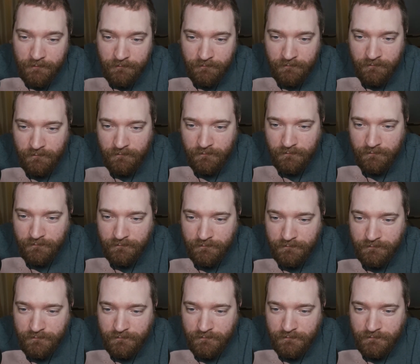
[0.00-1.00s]

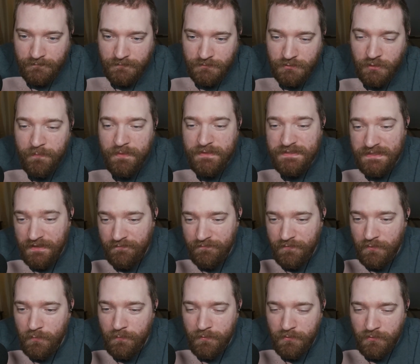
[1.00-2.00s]
So I'm missing a
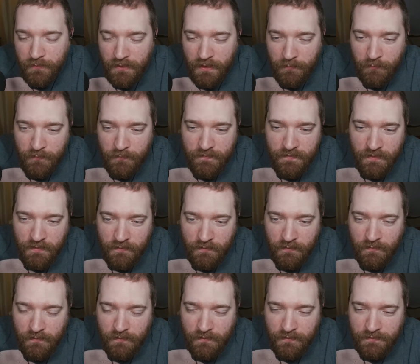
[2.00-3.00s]
few in between. I'm missing
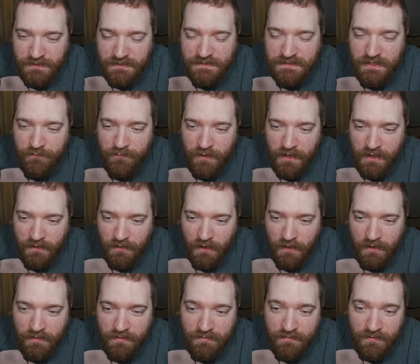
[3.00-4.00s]
6, 7, 8,
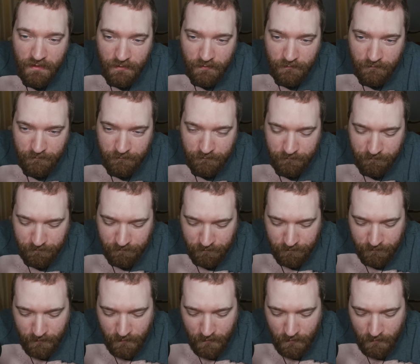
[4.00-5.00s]
9, and 10.
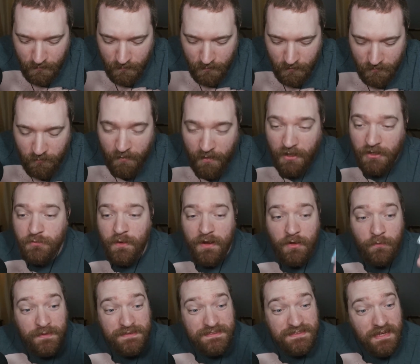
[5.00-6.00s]
So I got
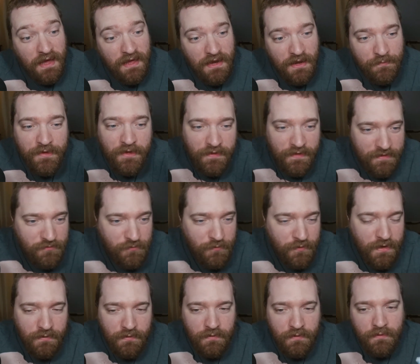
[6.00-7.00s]
Dragon Quest IX, and I'm like, oh, that's
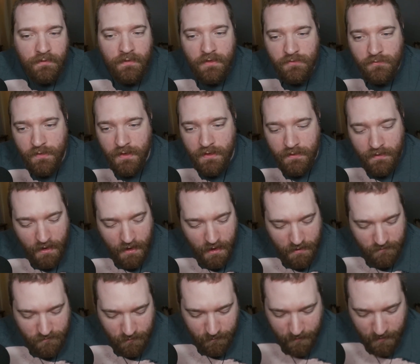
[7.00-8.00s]
great. That's great. That
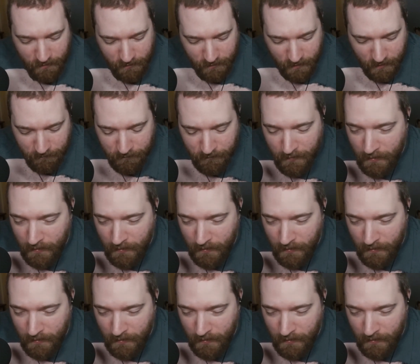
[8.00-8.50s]
adds to my thing.